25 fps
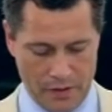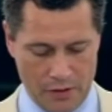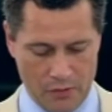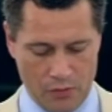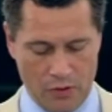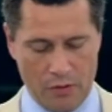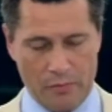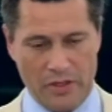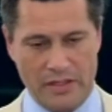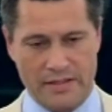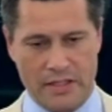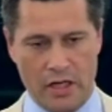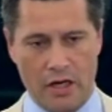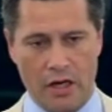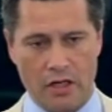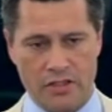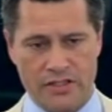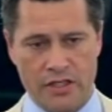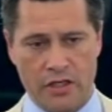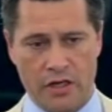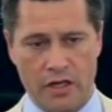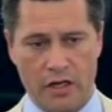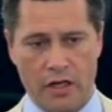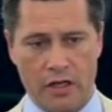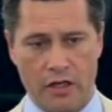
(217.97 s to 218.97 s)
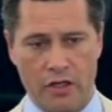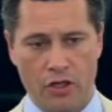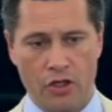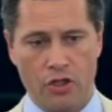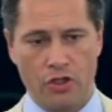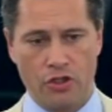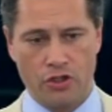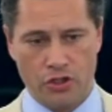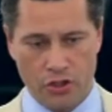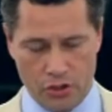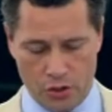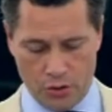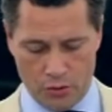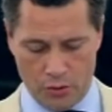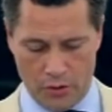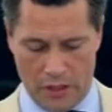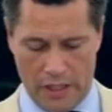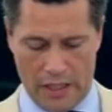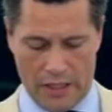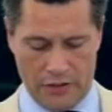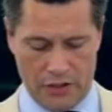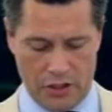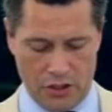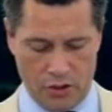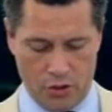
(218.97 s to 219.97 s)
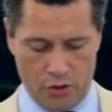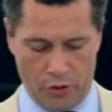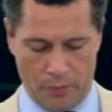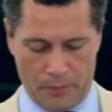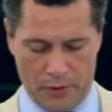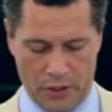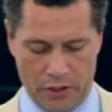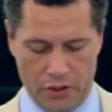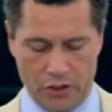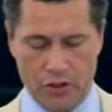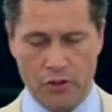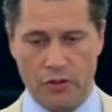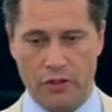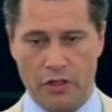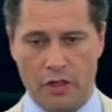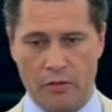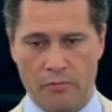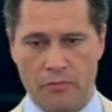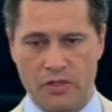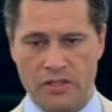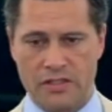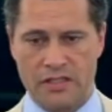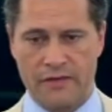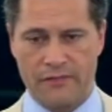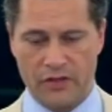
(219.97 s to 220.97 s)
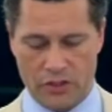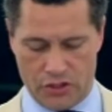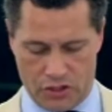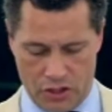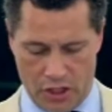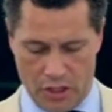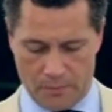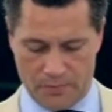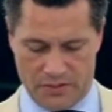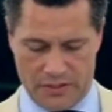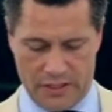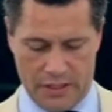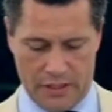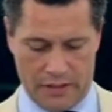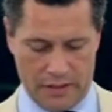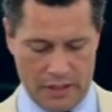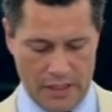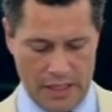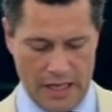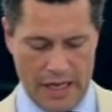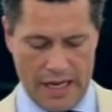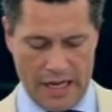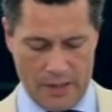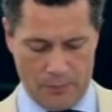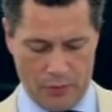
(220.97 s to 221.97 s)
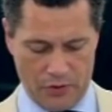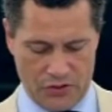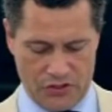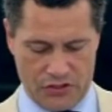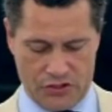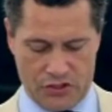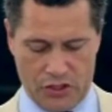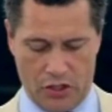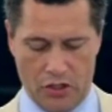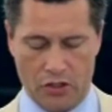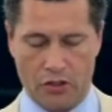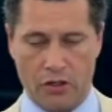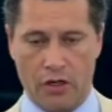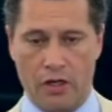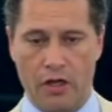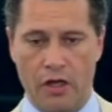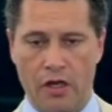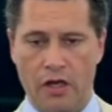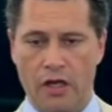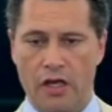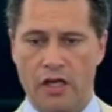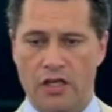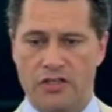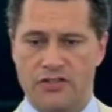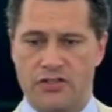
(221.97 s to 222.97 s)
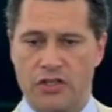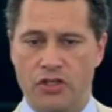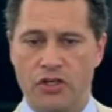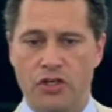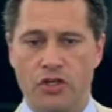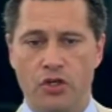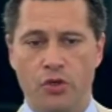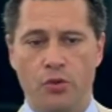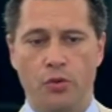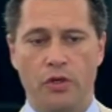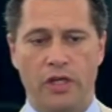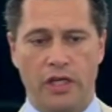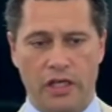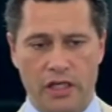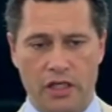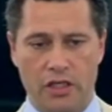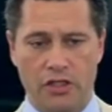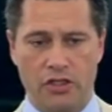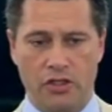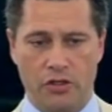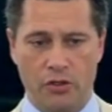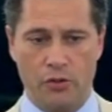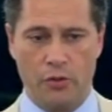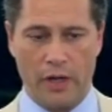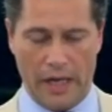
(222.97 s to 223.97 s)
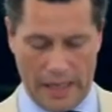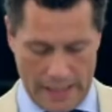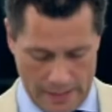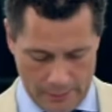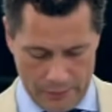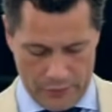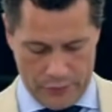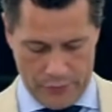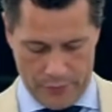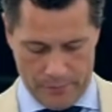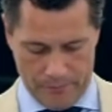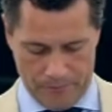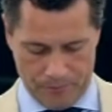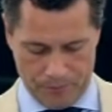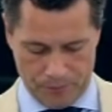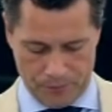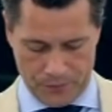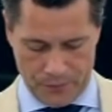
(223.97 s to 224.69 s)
Well, Mr. Oettinger, you and the European Union must have adopted ABBA's song as the new EU anthem.